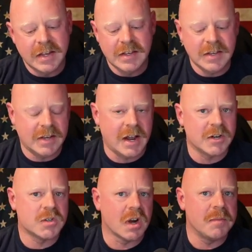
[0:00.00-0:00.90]
He
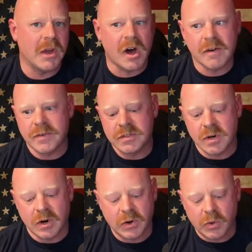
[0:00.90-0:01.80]
kind of shrugged me off and
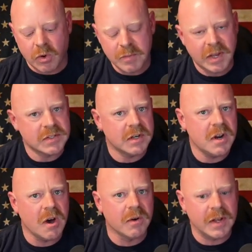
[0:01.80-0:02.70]
started to ignore me. I said,
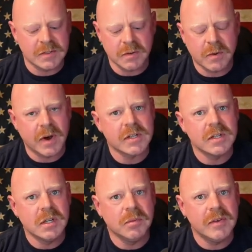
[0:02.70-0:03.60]
no, answer the
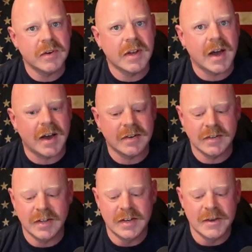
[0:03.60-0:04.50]
question. Do you believe in
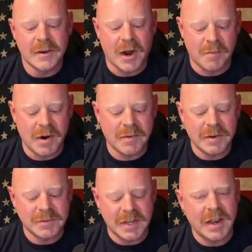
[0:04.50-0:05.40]
God? I remember
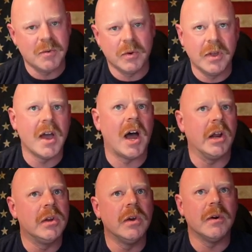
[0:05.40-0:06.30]
him saying, well, yeah,
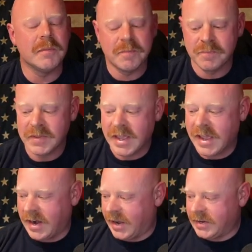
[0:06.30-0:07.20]
I do.
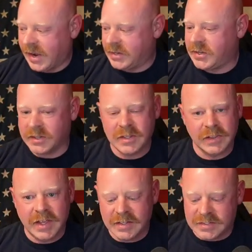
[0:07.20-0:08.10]
And I took
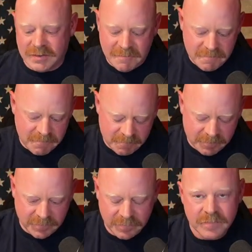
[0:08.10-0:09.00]
the list,
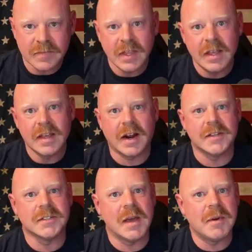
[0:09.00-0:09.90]

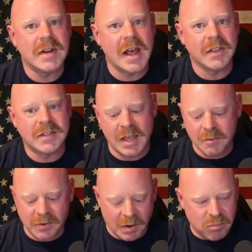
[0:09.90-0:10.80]
I slammed it down on the
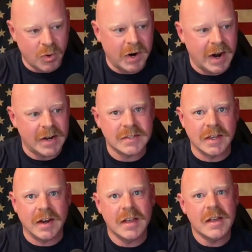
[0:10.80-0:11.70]
table, and I pointed out, I
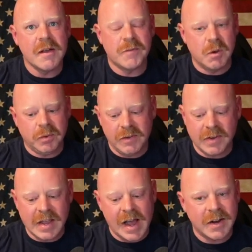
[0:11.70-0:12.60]
said, if you
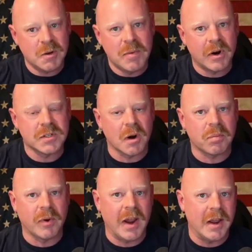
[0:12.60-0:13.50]
believe in God, you better
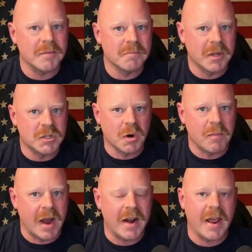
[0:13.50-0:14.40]
start praying, because you're
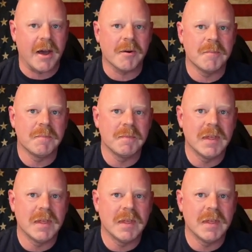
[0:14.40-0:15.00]
mine now.